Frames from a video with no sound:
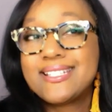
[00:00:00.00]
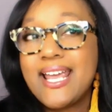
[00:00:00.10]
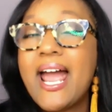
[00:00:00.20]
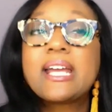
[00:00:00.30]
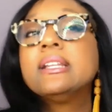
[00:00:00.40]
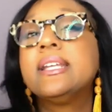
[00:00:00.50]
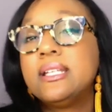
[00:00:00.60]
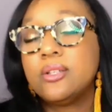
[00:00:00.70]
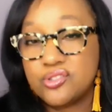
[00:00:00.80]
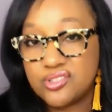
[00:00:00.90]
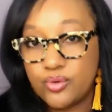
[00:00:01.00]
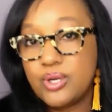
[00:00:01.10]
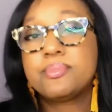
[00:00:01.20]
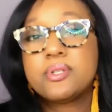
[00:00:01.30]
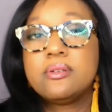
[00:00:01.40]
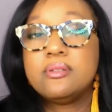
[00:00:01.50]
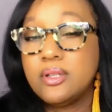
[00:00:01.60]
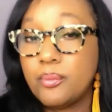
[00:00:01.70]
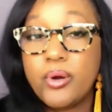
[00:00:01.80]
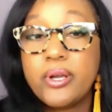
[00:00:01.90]
tackling a script in the
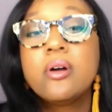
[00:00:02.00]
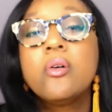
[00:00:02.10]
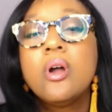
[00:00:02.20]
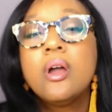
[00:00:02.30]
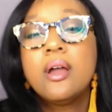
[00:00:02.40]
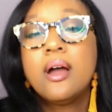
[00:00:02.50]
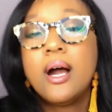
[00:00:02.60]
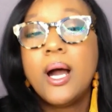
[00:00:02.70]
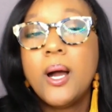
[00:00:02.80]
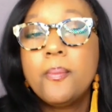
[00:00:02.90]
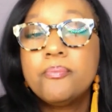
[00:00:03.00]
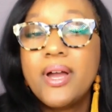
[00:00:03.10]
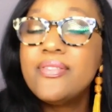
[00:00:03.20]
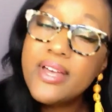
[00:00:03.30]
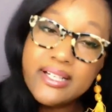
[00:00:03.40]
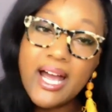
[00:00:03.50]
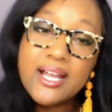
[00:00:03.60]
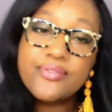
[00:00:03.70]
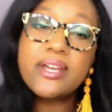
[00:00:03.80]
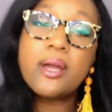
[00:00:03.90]
libretto. And then
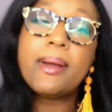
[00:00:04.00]
I think